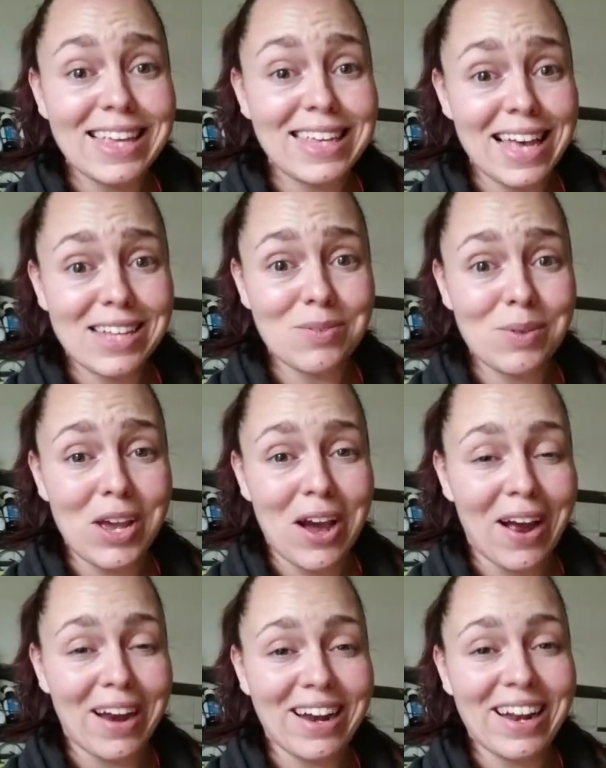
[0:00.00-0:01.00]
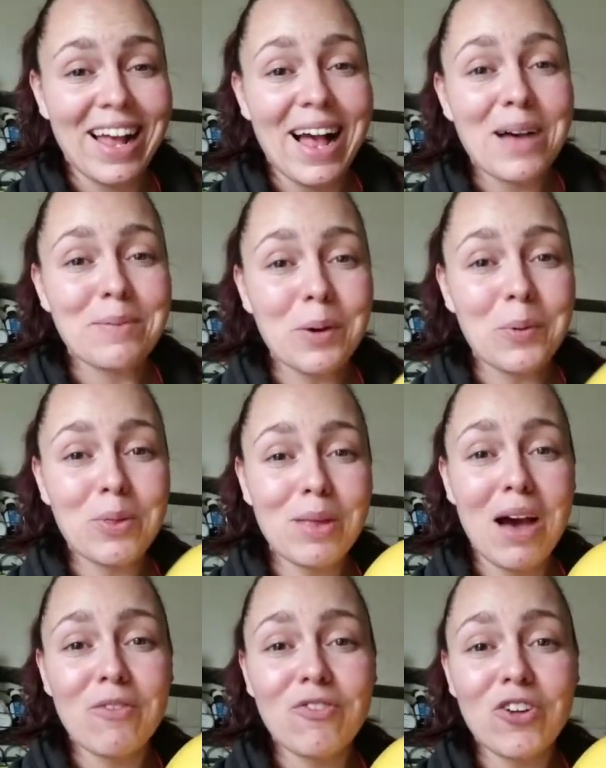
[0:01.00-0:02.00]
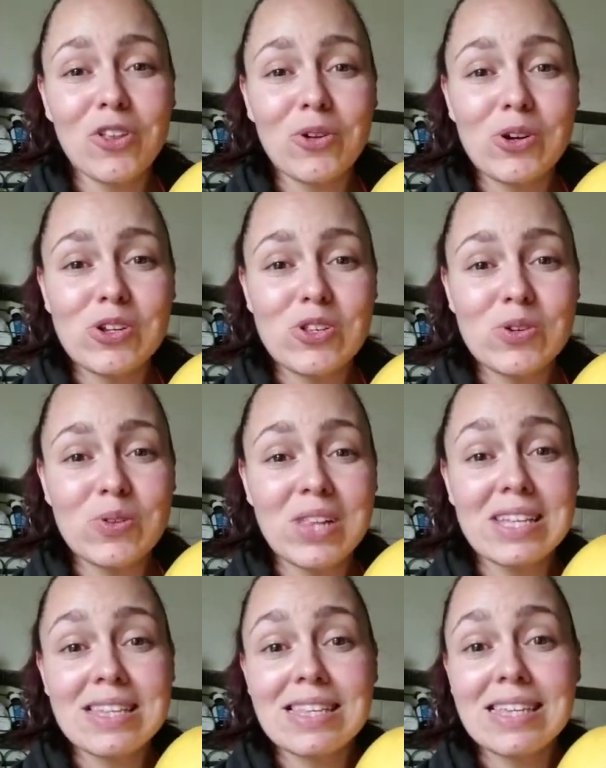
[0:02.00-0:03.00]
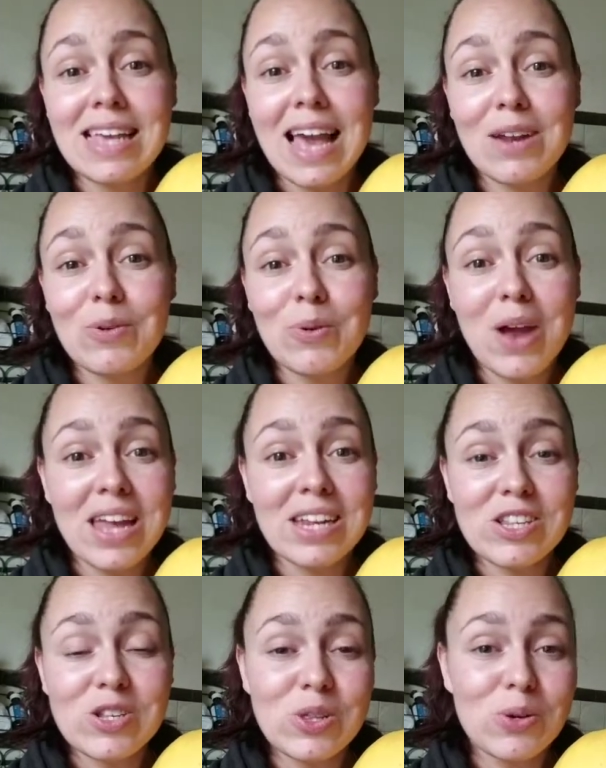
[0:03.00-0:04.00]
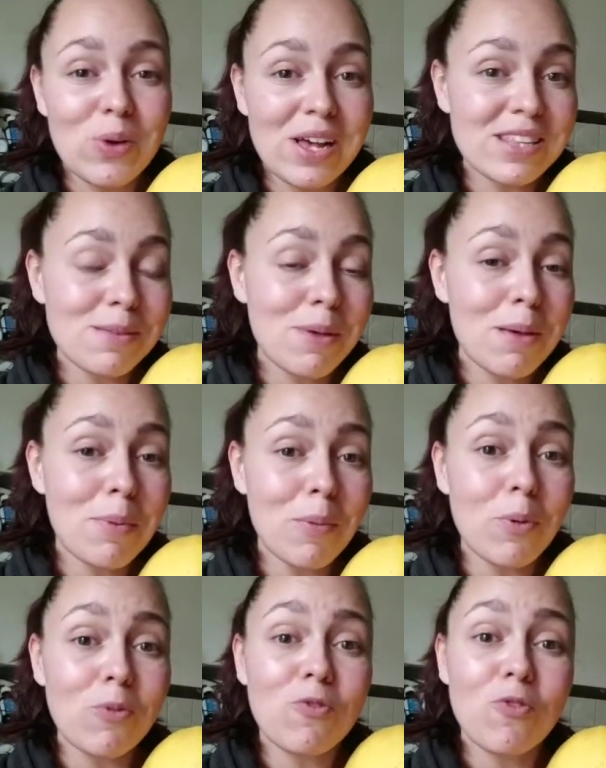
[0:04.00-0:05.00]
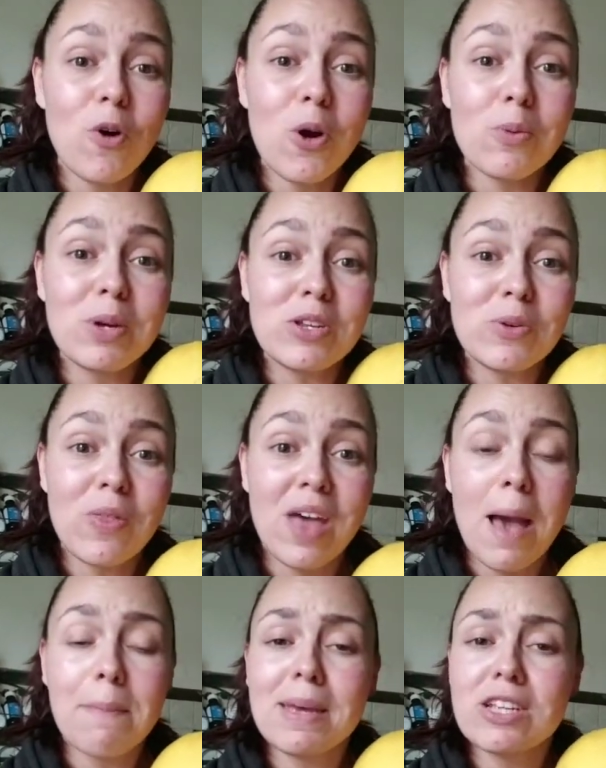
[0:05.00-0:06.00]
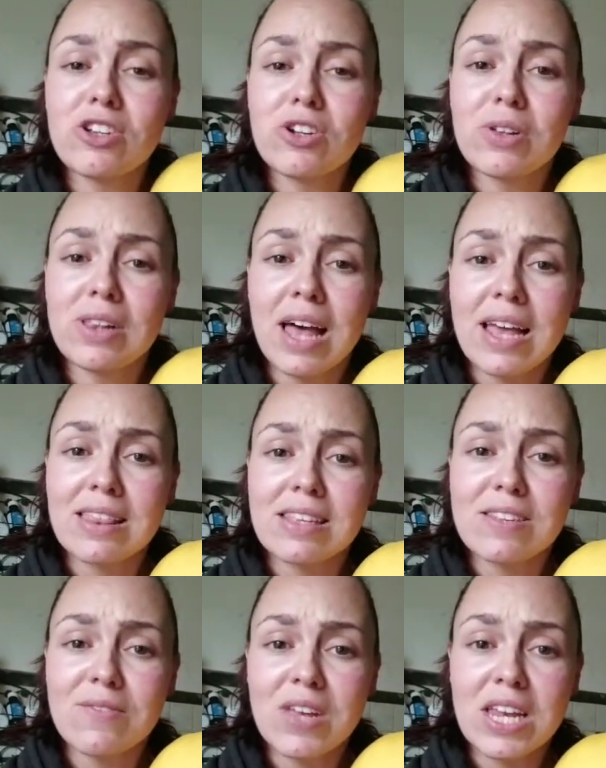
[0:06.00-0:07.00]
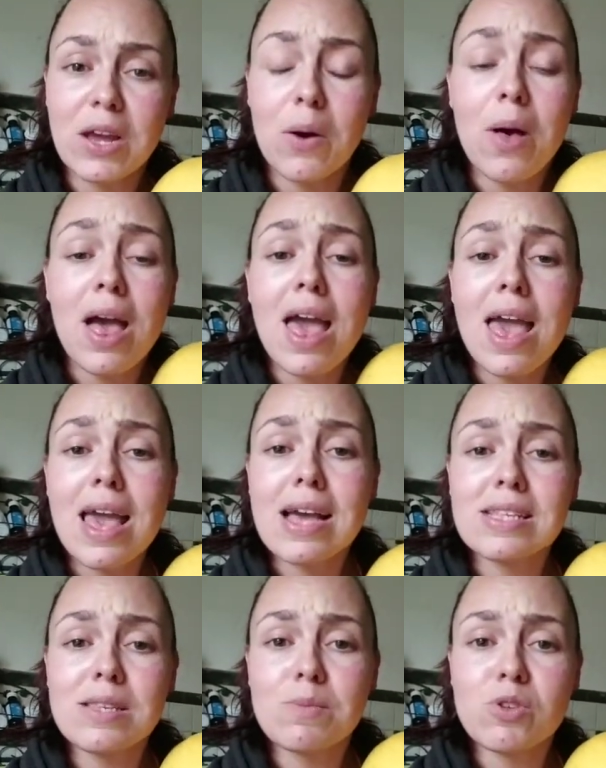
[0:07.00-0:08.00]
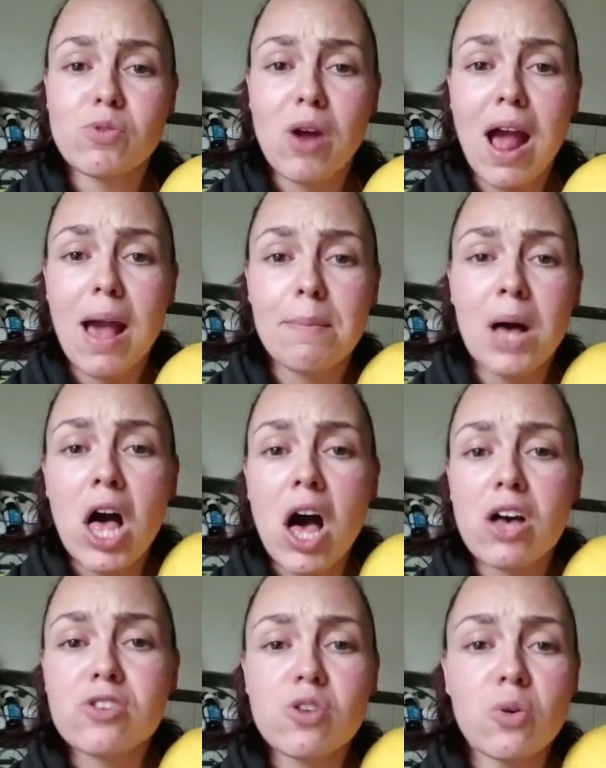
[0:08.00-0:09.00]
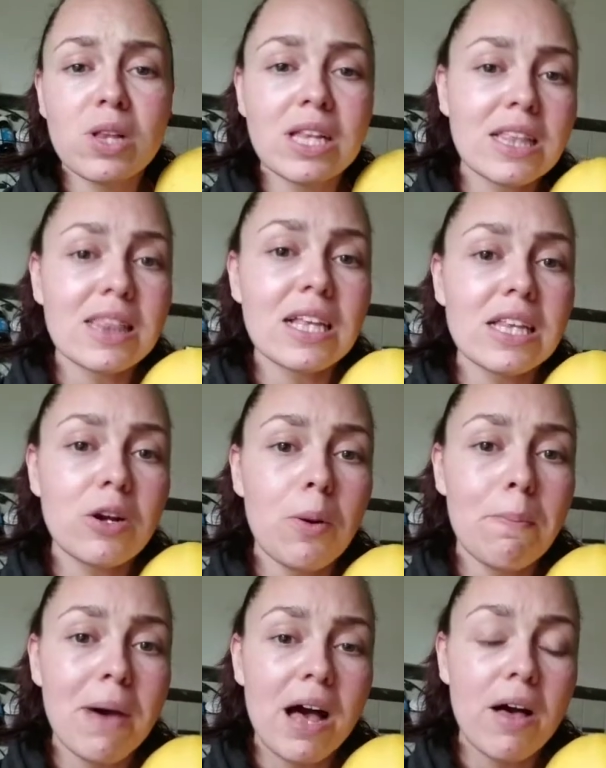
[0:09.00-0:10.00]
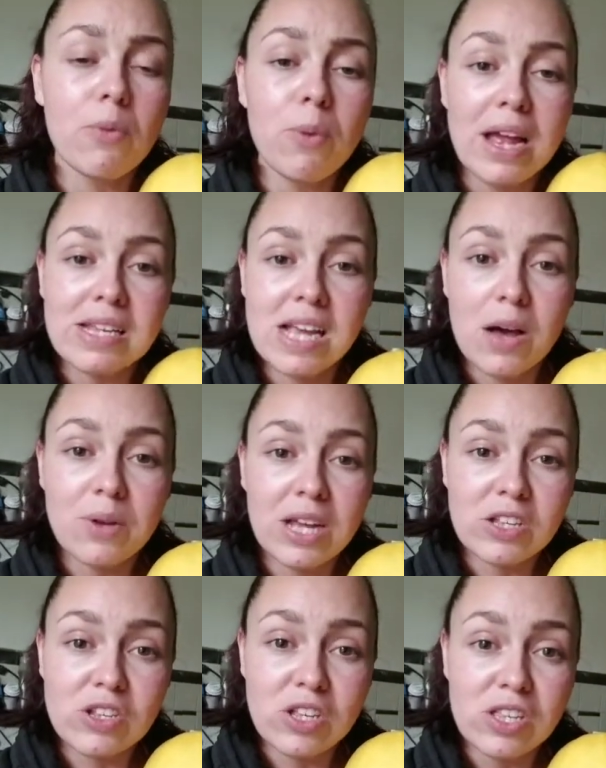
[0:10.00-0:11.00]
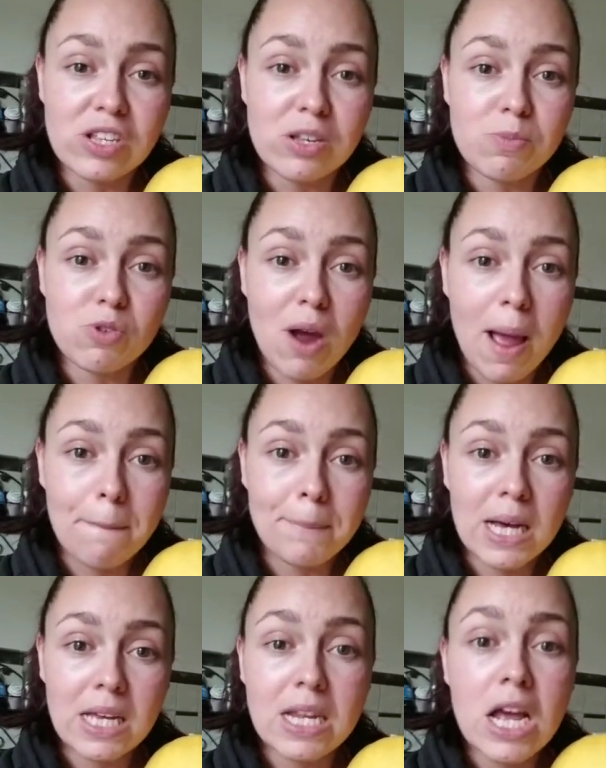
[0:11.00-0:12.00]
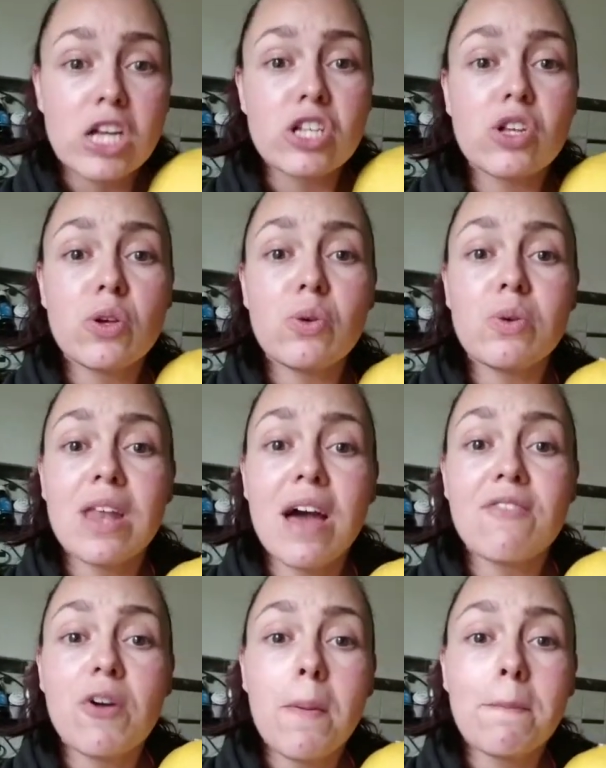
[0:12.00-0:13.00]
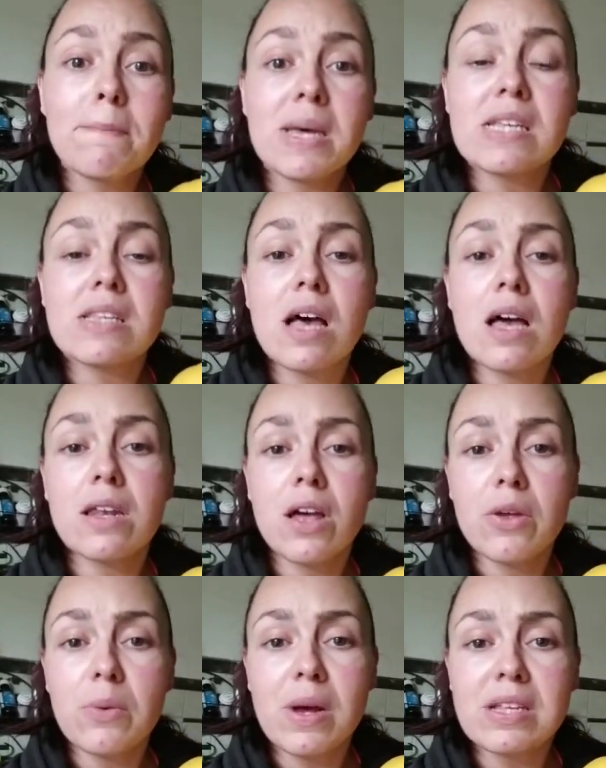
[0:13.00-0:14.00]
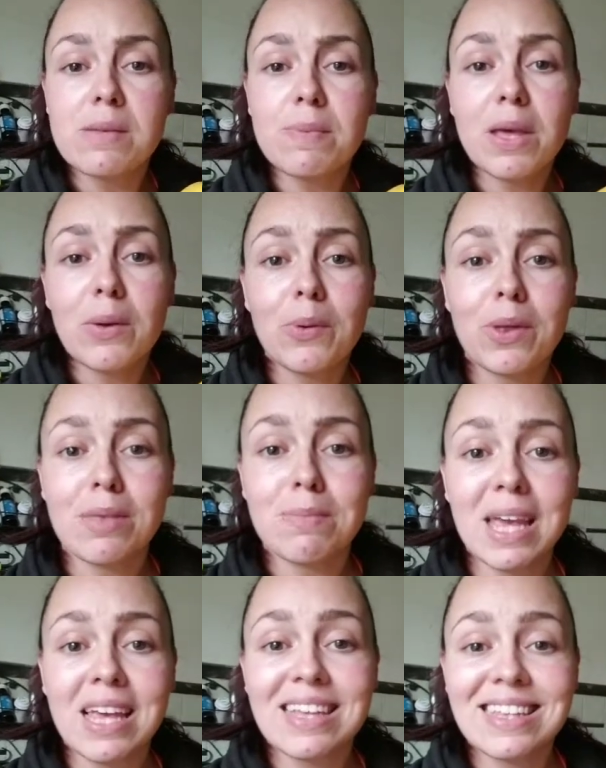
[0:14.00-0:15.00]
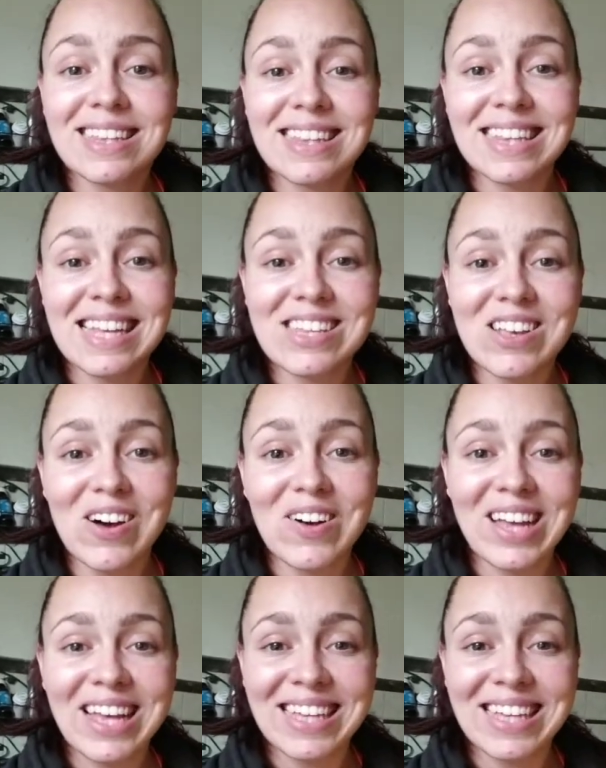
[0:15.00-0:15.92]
Yes, we are. But without further ado, let's get right into the recipe. But before we do that, make sure you like this video and subscribe. Also, click the little bell right down next to the subscribe button so you never miss another recipe with me. Let's go.